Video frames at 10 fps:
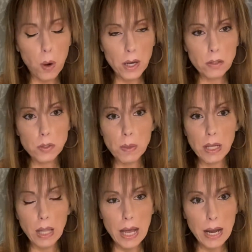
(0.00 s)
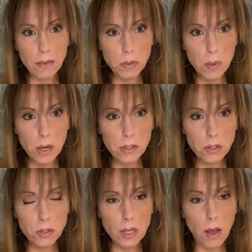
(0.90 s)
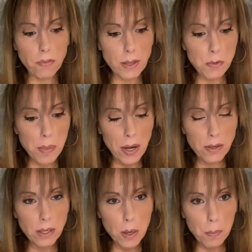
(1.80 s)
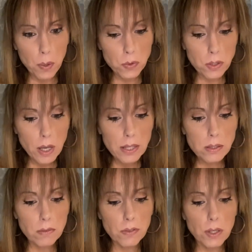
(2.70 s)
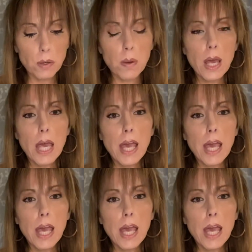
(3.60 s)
doing a lot of heavy work on yourself, like marrying up both sides of you